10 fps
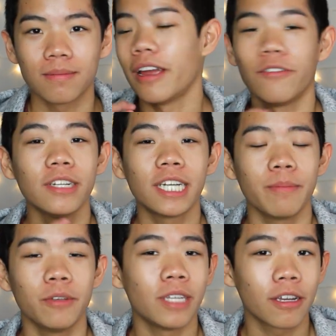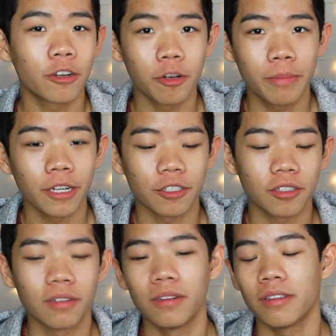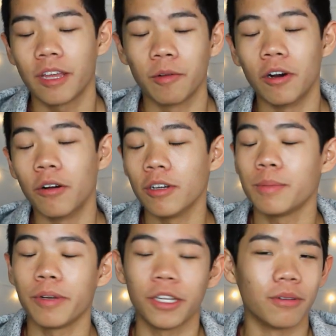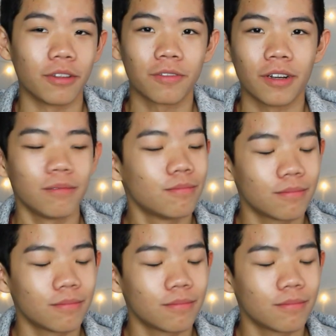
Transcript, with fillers: Every time you take a group picture, they will always put you in the front.